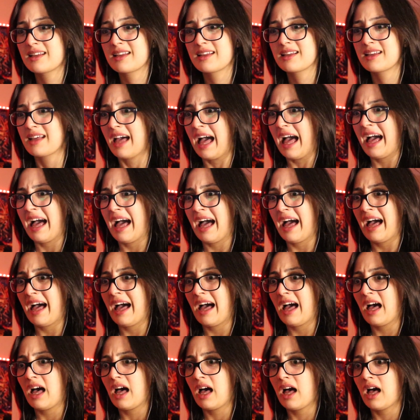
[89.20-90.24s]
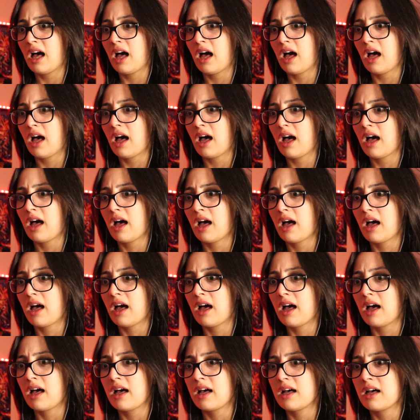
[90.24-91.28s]

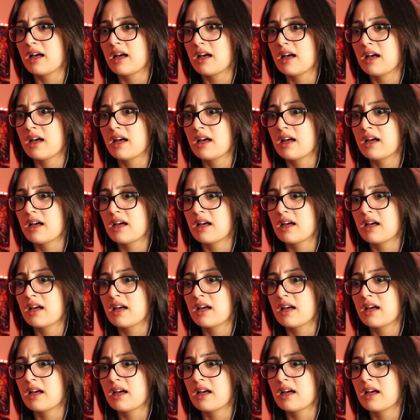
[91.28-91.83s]
No one is speaking in this clip.